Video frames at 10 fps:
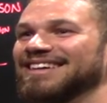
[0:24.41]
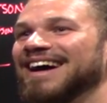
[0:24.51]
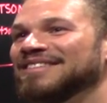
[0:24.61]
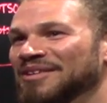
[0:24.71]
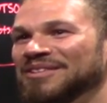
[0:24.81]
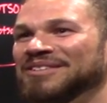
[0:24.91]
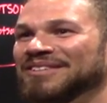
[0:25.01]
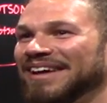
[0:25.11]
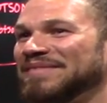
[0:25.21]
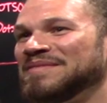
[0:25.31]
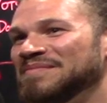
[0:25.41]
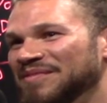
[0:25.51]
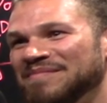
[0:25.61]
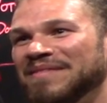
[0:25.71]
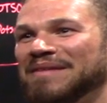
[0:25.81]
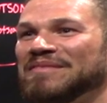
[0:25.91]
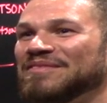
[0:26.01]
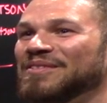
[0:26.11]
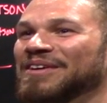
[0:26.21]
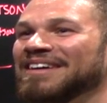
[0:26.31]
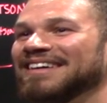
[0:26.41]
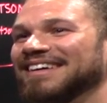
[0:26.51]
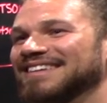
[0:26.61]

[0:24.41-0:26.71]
I know you, like we we've met before.